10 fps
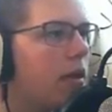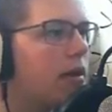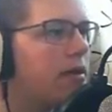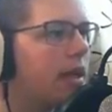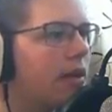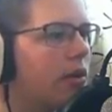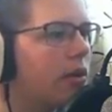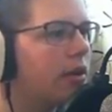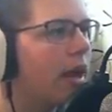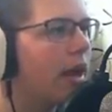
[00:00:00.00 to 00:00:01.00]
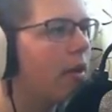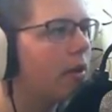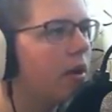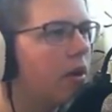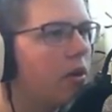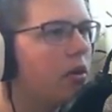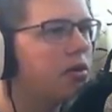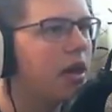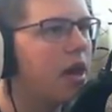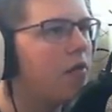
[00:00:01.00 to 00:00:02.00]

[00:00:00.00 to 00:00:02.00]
and I take a look down. So yeah,